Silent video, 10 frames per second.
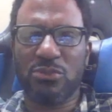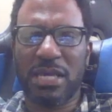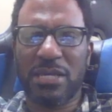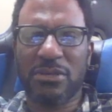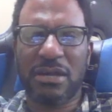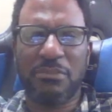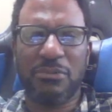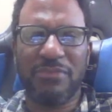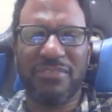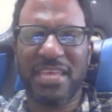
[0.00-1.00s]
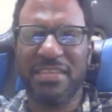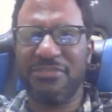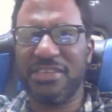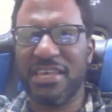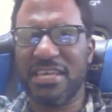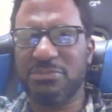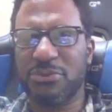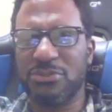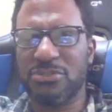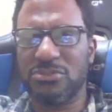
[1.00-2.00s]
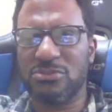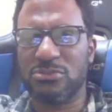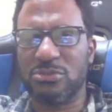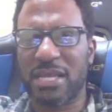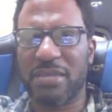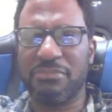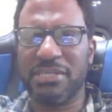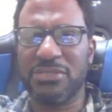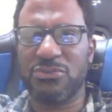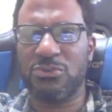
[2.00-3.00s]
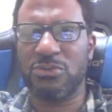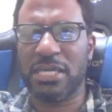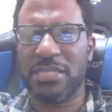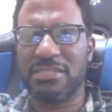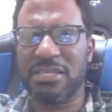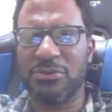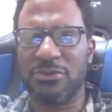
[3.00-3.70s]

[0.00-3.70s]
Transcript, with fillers: to like a couple of NFT experts, so I can bring it to you guys. Thank you.